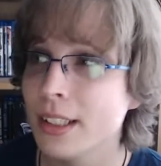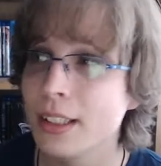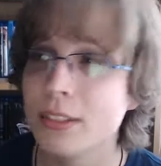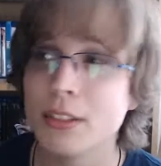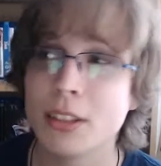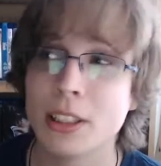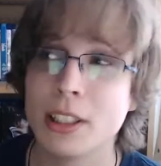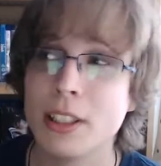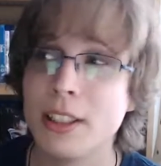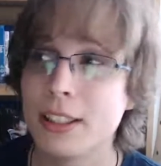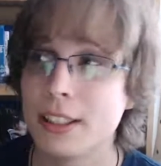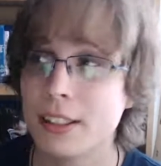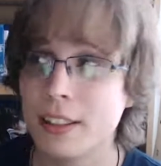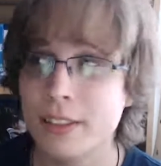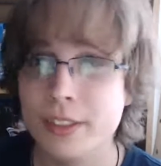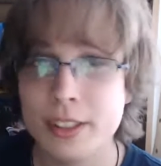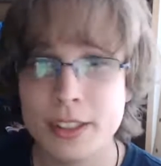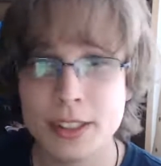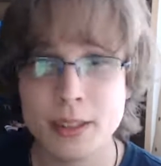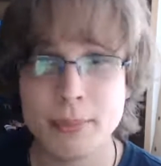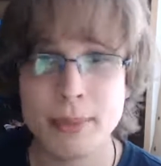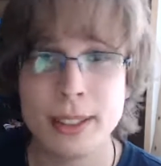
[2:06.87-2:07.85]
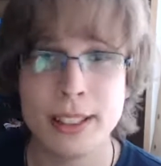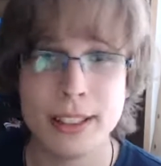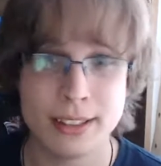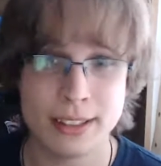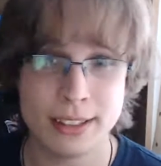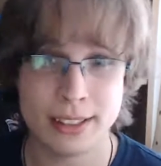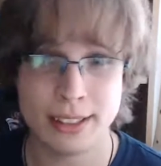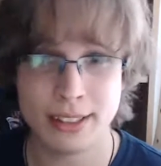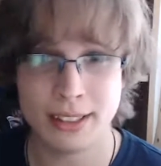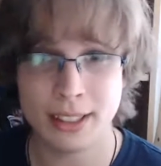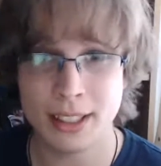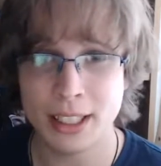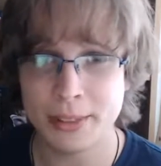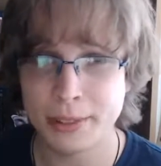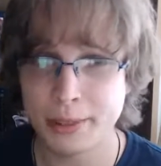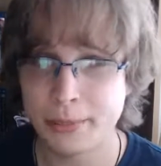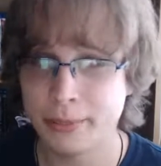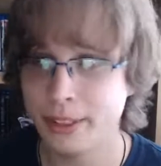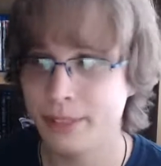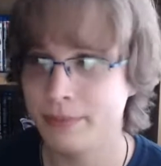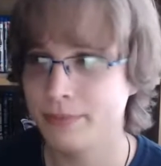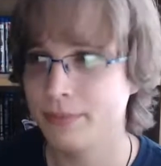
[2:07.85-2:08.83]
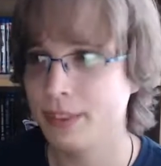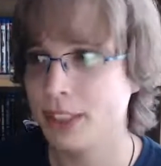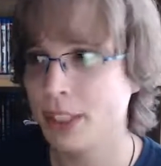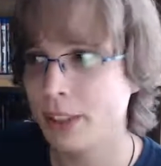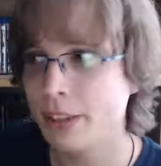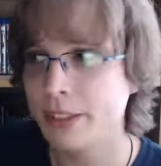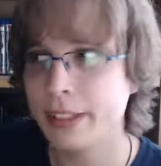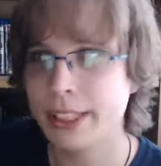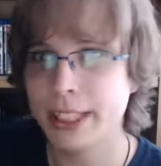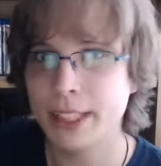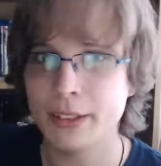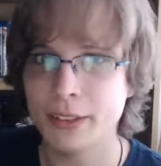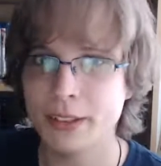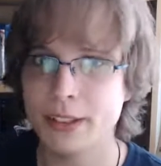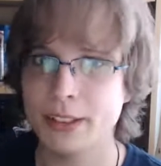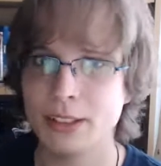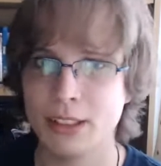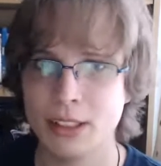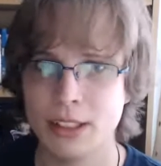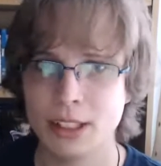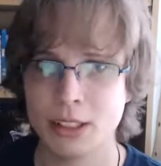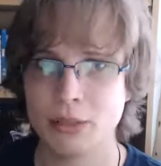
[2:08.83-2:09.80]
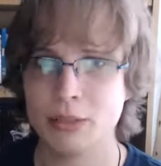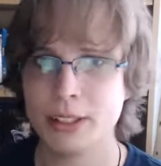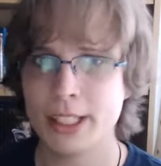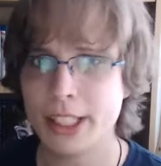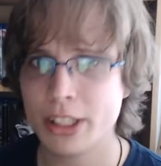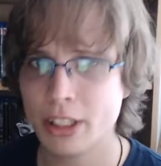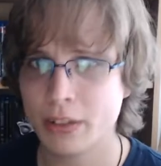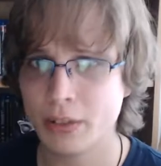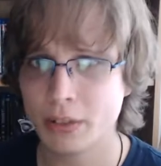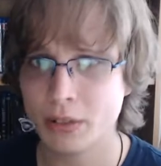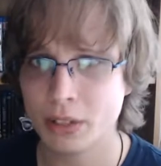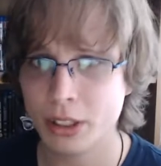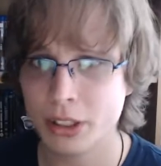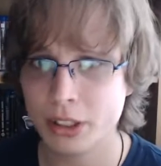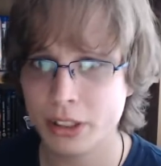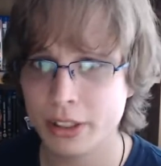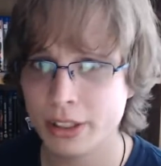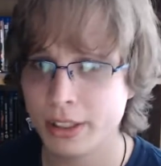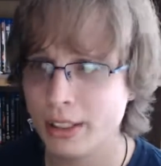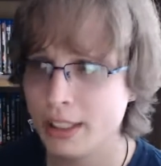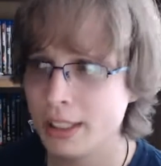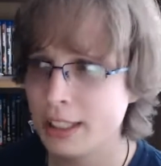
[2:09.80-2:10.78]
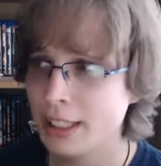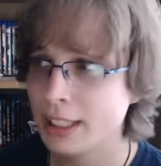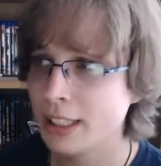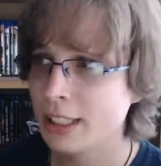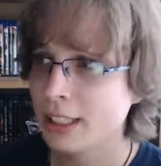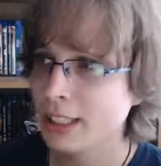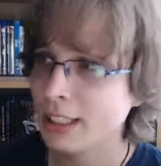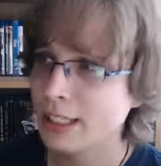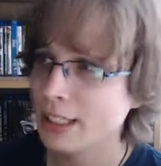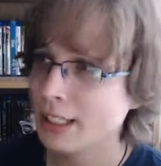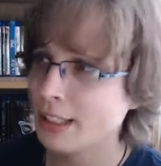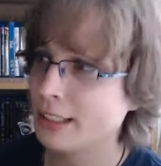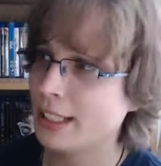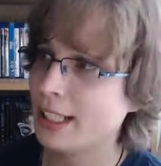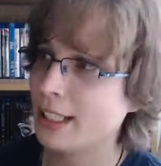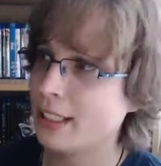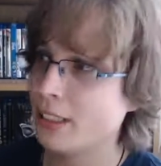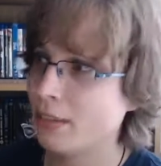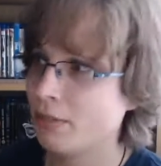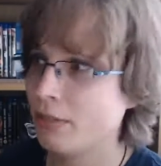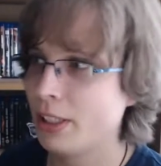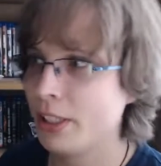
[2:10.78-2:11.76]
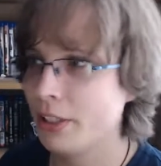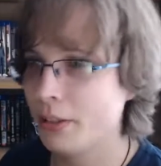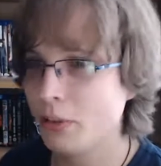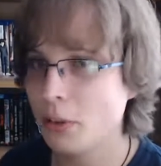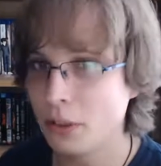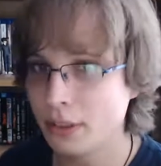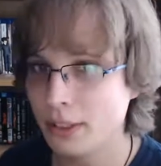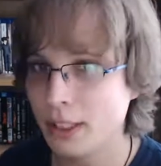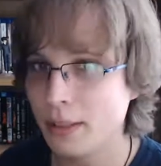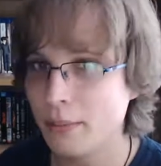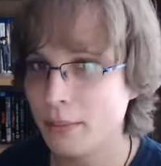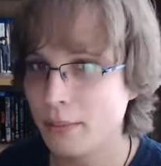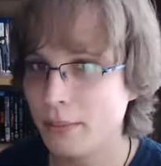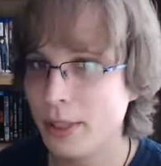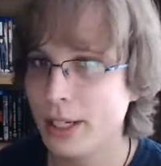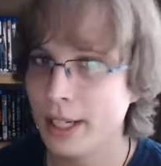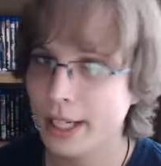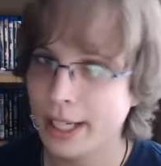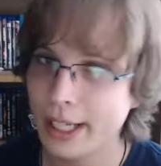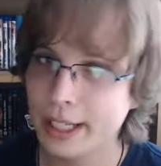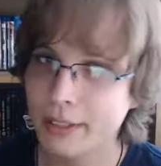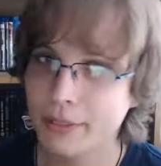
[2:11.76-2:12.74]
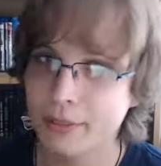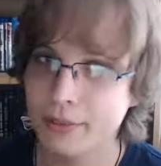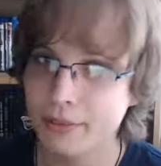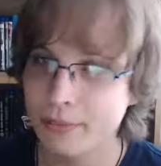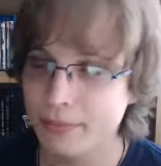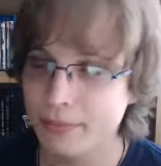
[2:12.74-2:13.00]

Well, Sunrise has been there since Gintama, but Code Geass is the last one I actually ever watched. That's original, done by